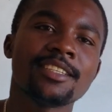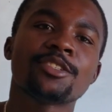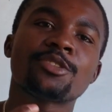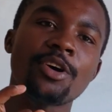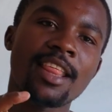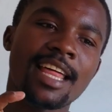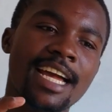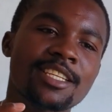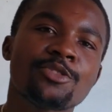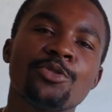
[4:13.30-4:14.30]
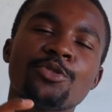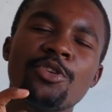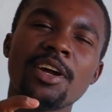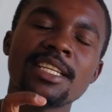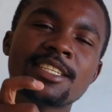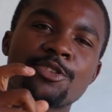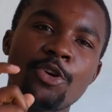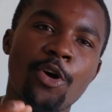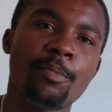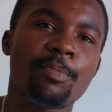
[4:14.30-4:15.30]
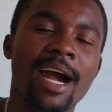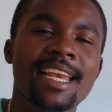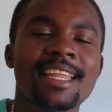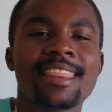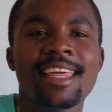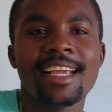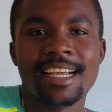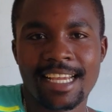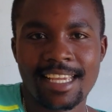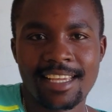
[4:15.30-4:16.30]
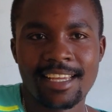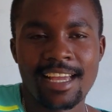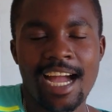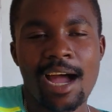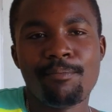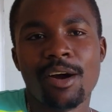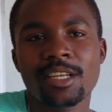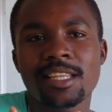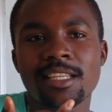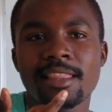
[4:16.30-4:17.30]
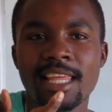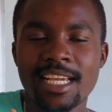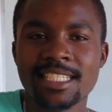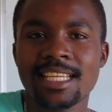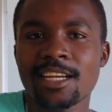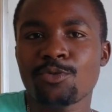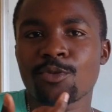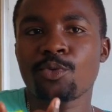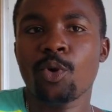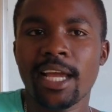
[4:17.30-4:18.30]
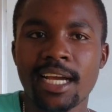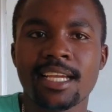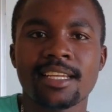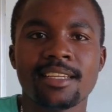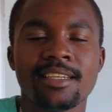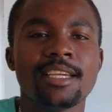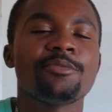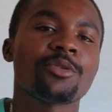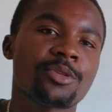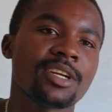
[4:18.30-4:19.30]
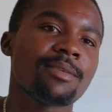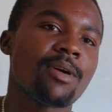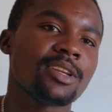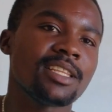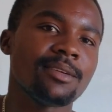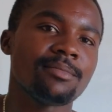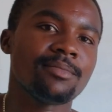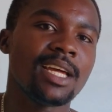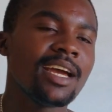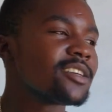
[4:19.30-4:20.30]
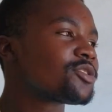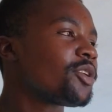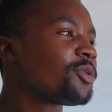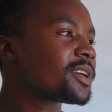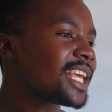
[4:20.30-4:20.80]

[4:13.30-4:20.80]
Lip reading: so that you don't stop and think about things that would work if you thought about them. So you